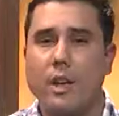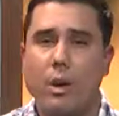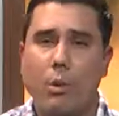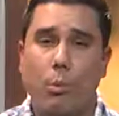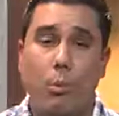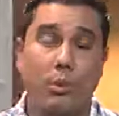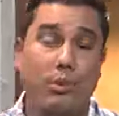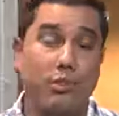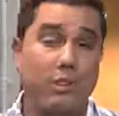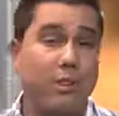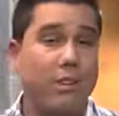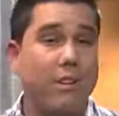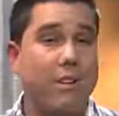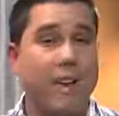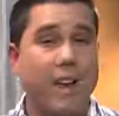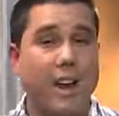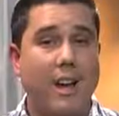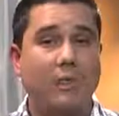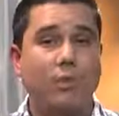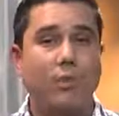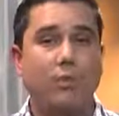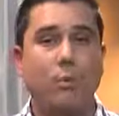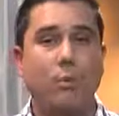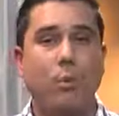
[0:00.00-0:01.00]
which are
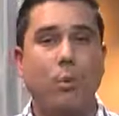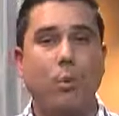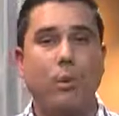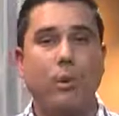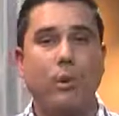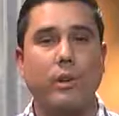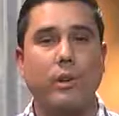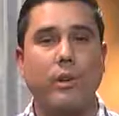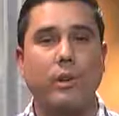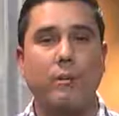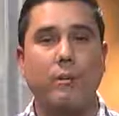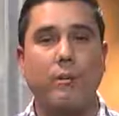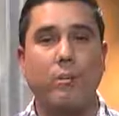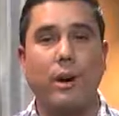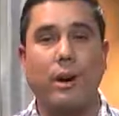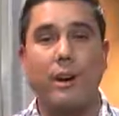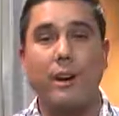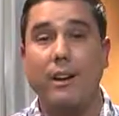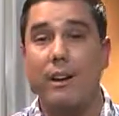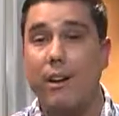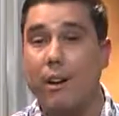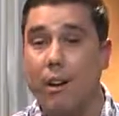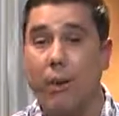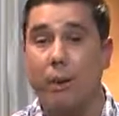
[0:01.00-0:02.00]
now supported
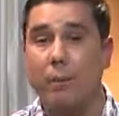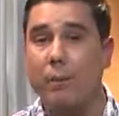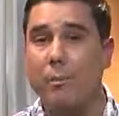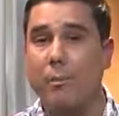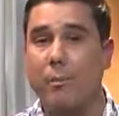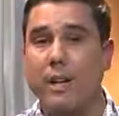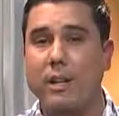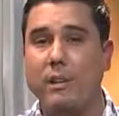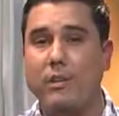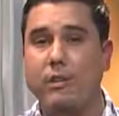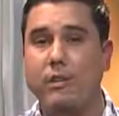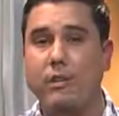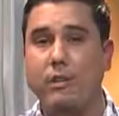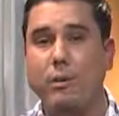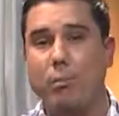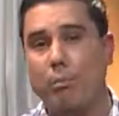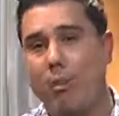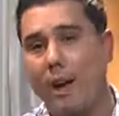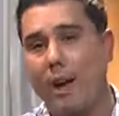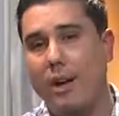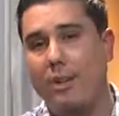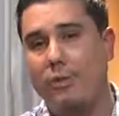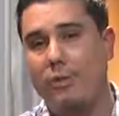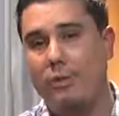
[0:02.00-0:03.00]
by all the major
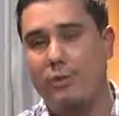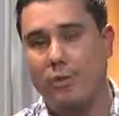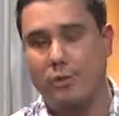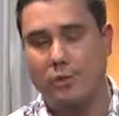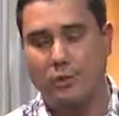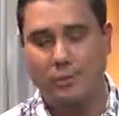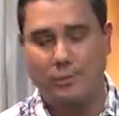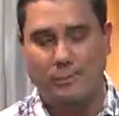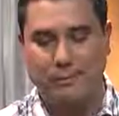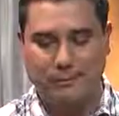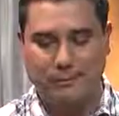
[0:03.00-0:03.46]
browsers.